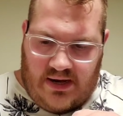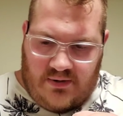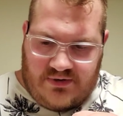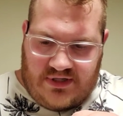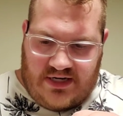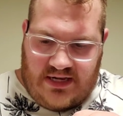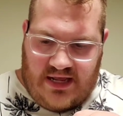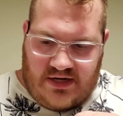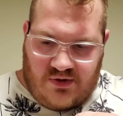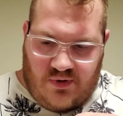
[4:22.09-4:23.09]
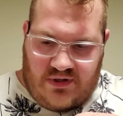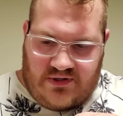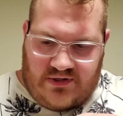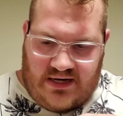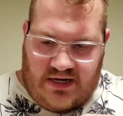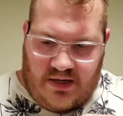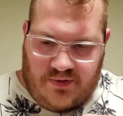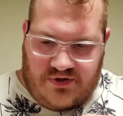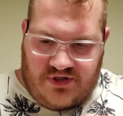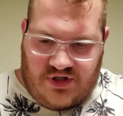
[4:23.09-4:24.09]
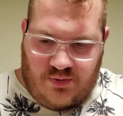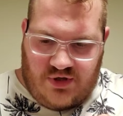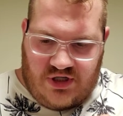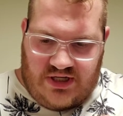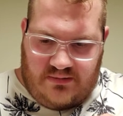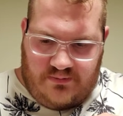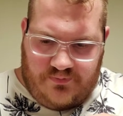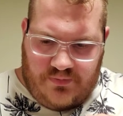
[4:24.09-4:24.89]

I was a teenager once. I did a bunch of stupid shit.